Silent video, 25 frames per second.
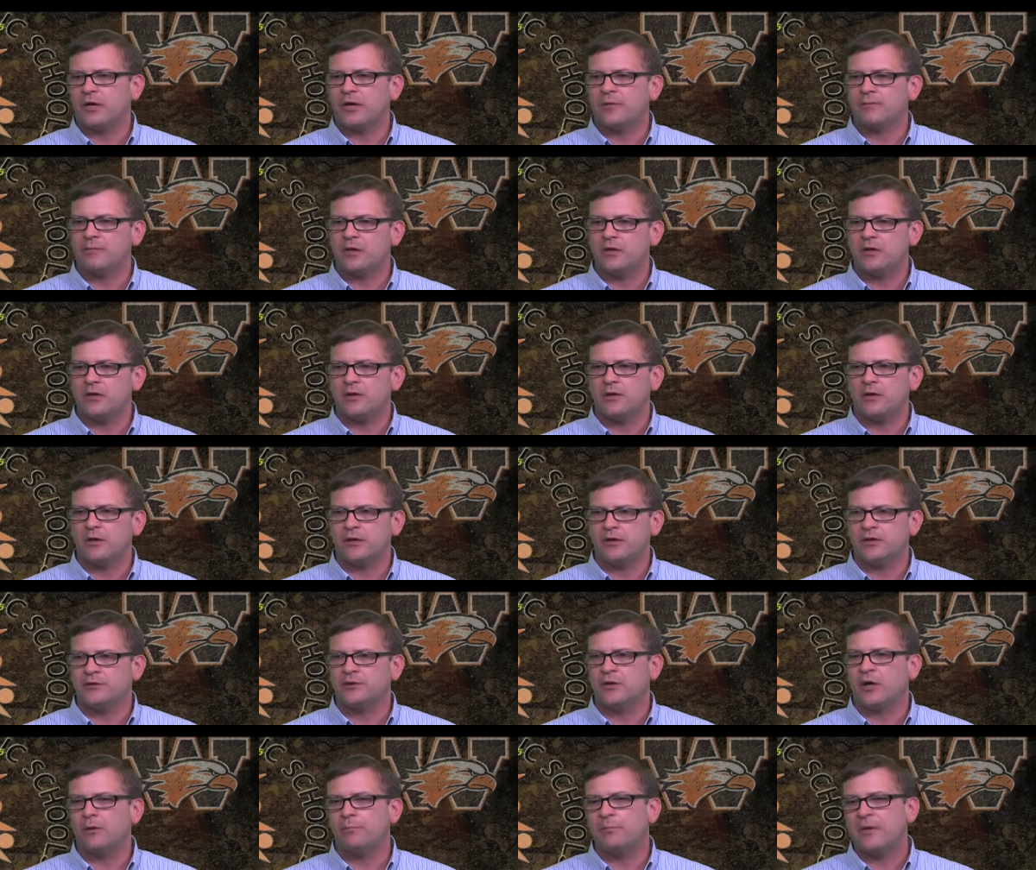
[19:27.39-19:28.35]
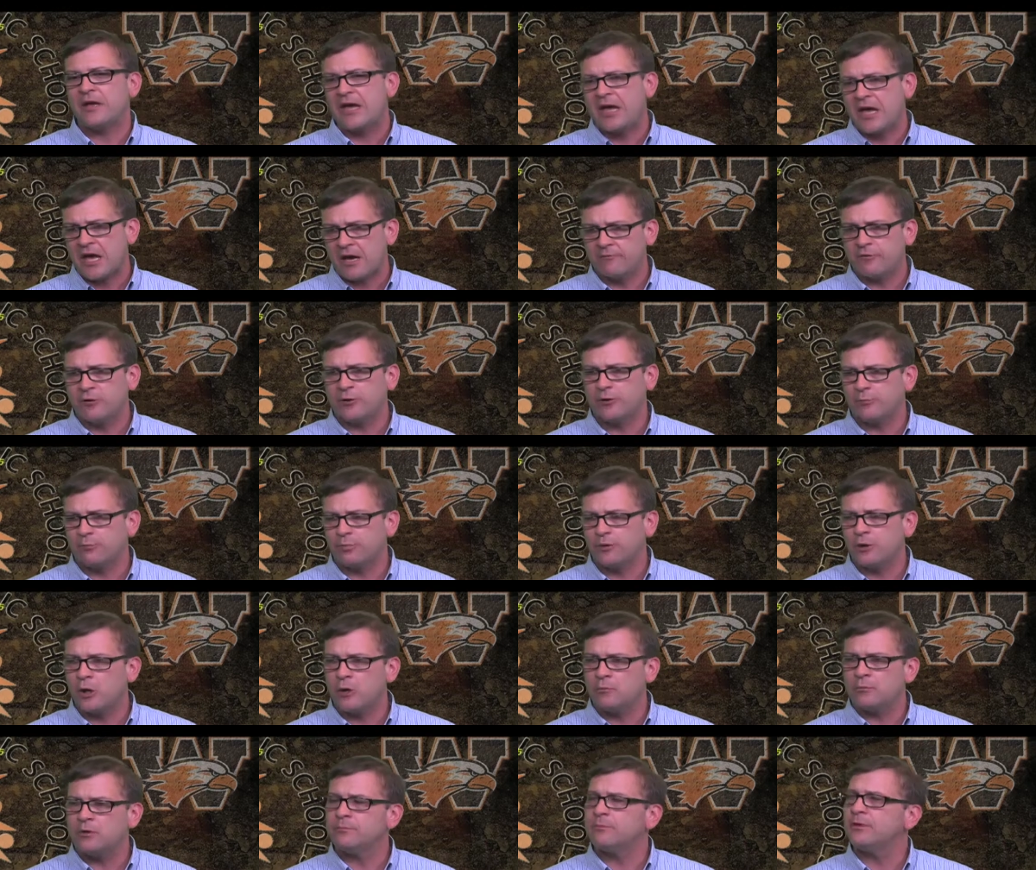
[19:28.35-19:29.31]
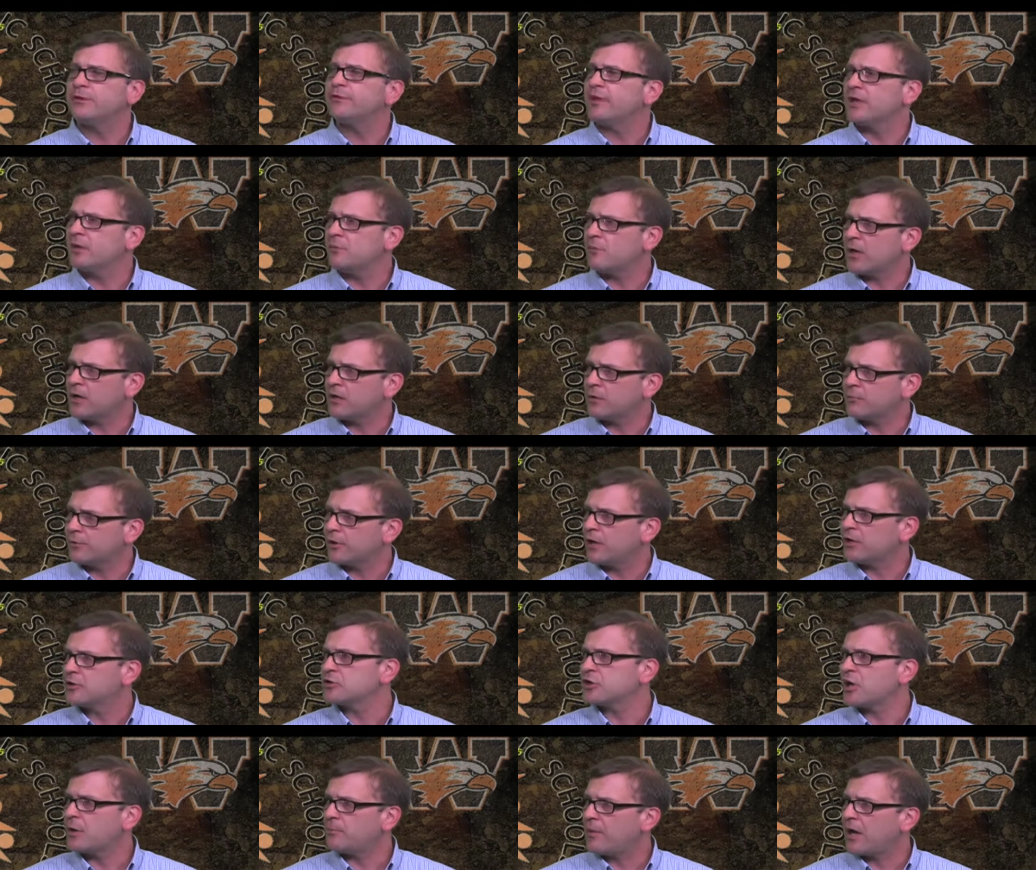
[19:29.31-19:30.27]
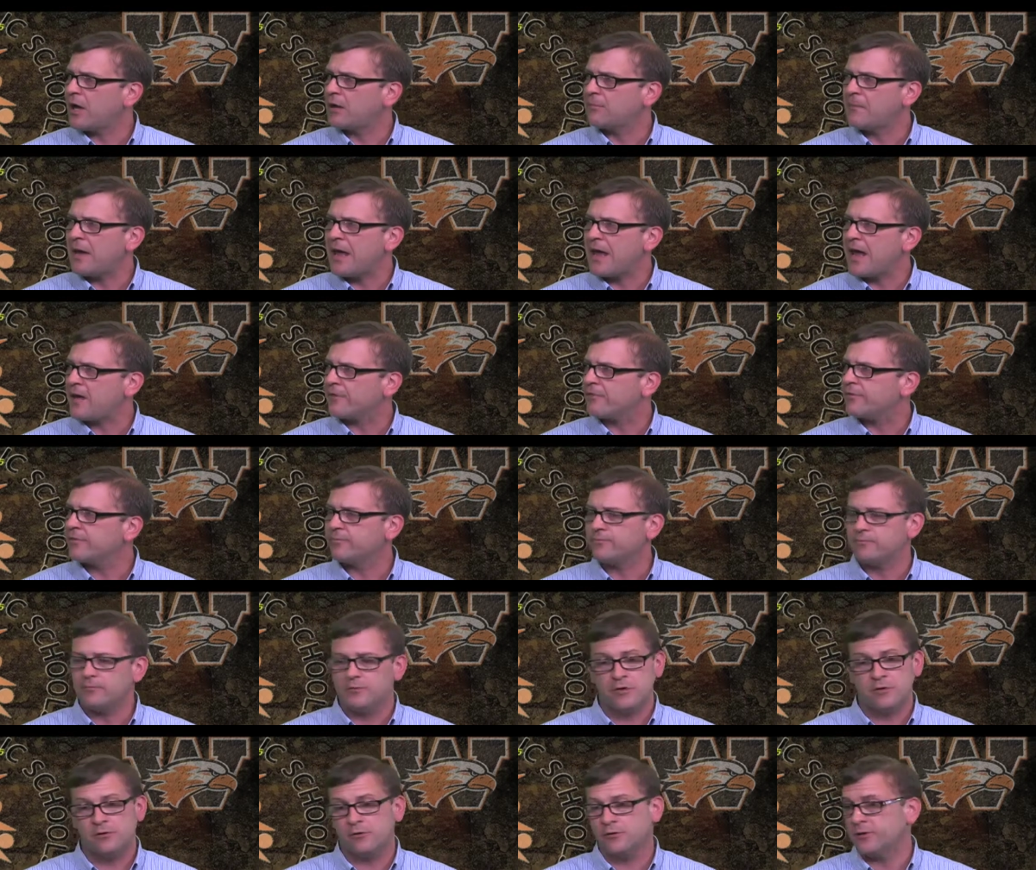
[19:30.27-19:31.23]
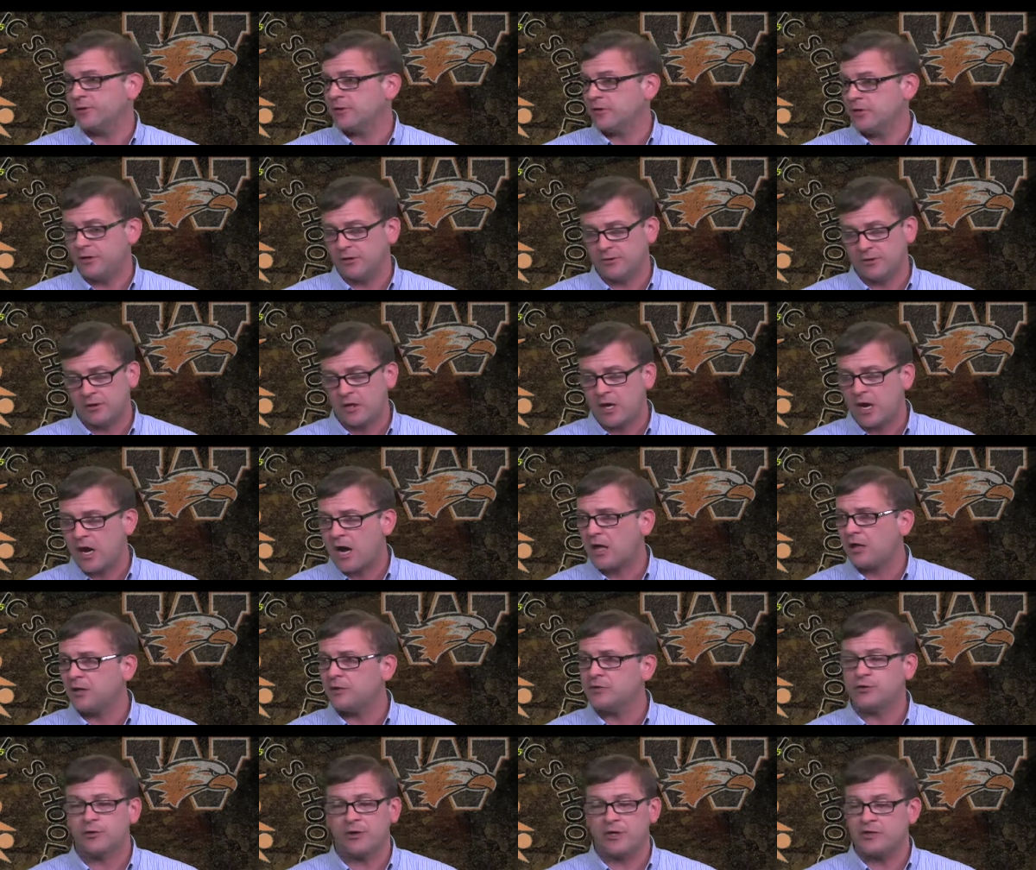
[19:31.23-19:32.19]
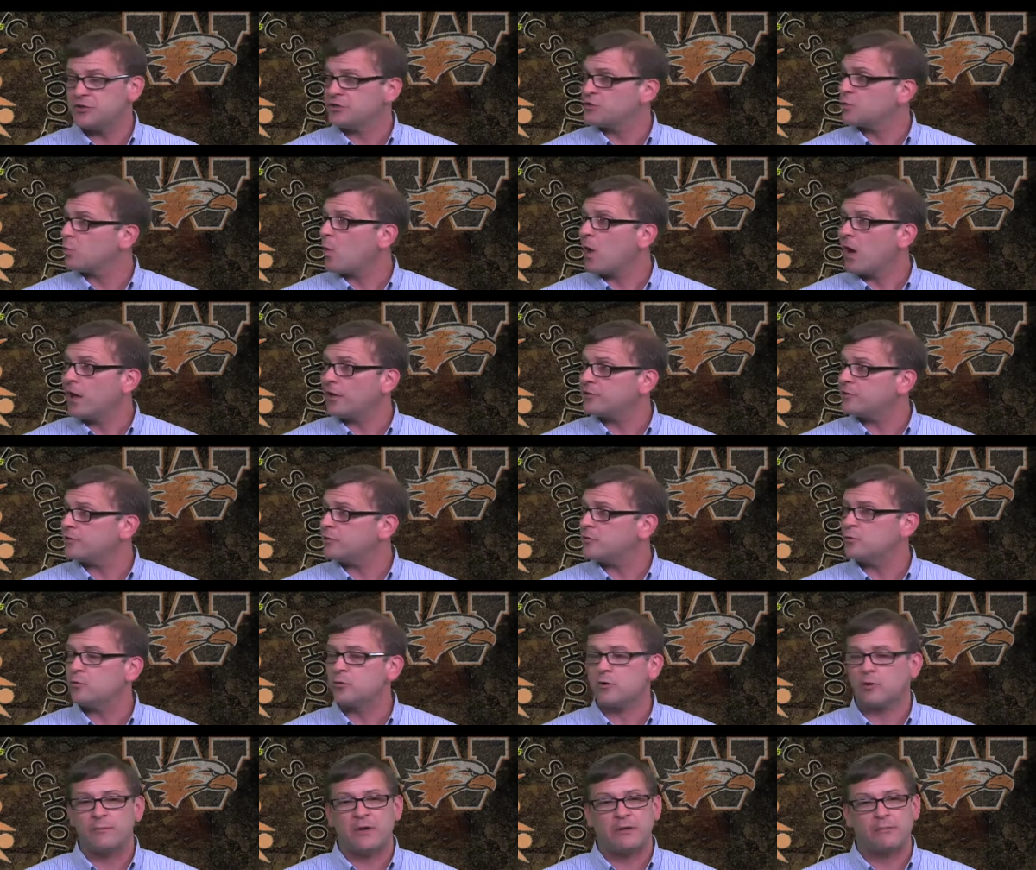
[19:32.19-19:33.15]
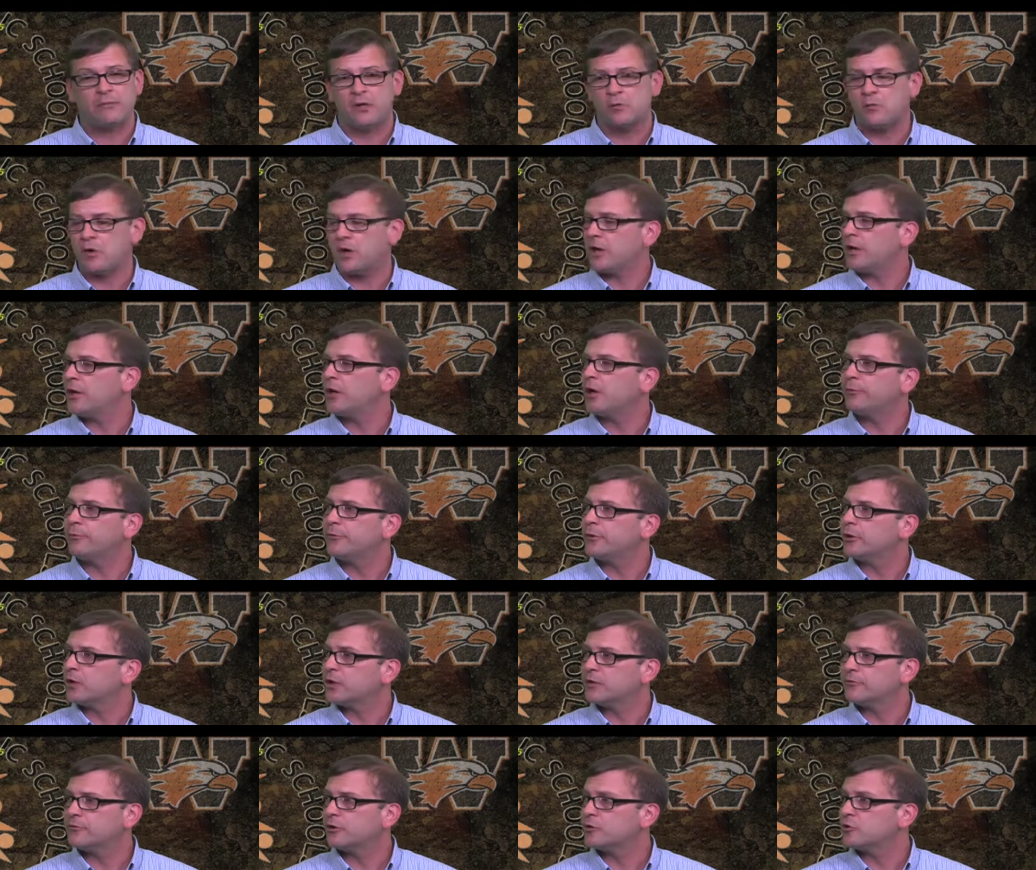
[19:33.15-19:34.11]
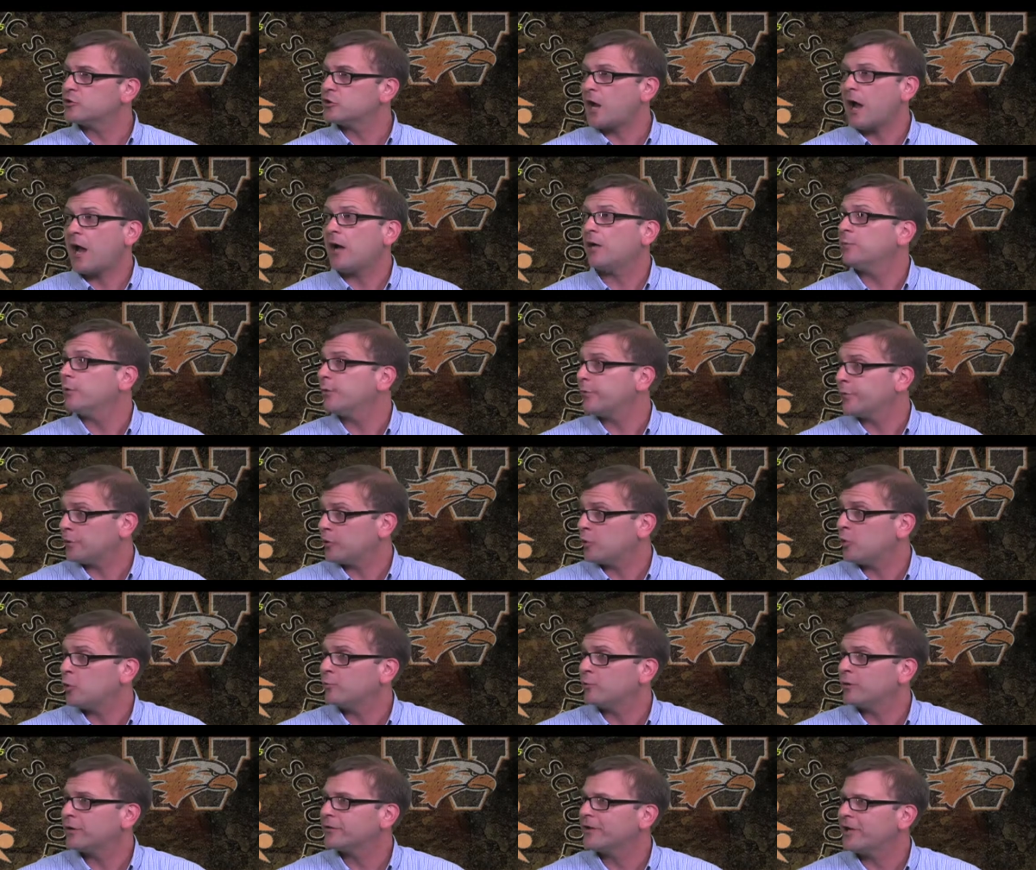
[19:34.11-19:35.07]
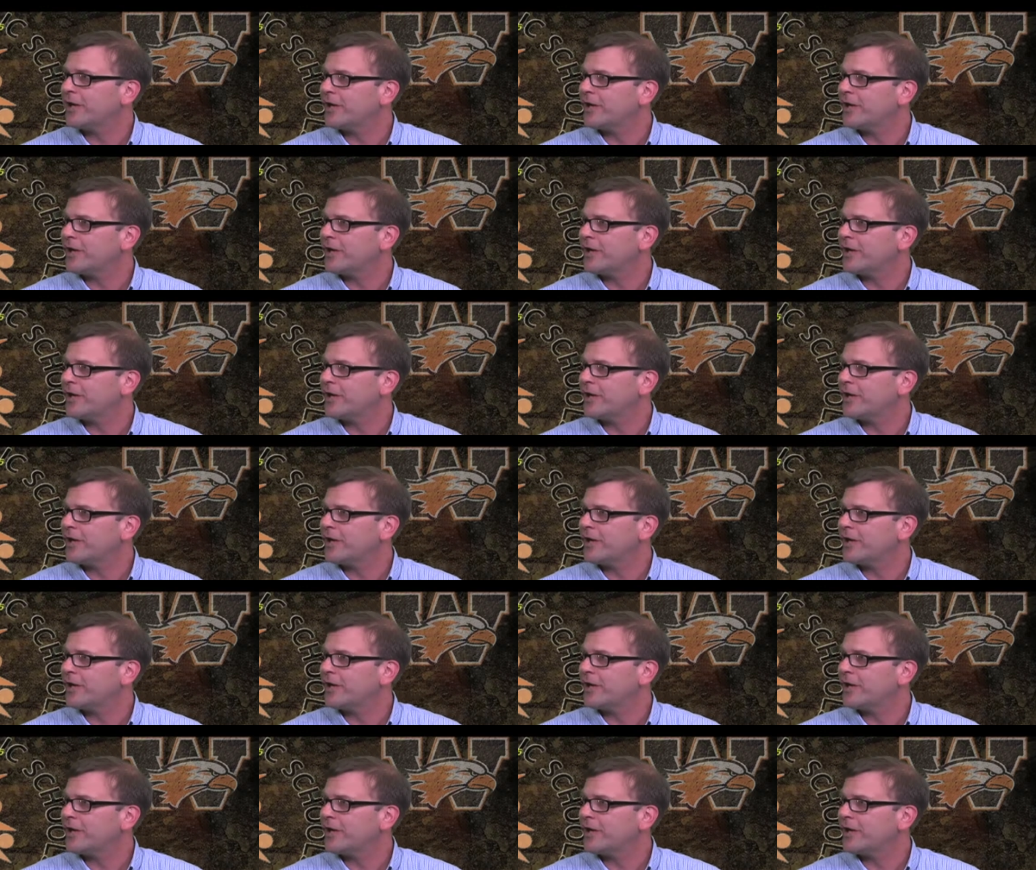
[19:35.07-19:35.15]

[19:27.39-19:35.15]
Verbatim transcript: um, an adult may have their diploma, but they want to brush up on math either to get into college, Absolutely. or they just want to, or maybe they want to help their their child with their homework.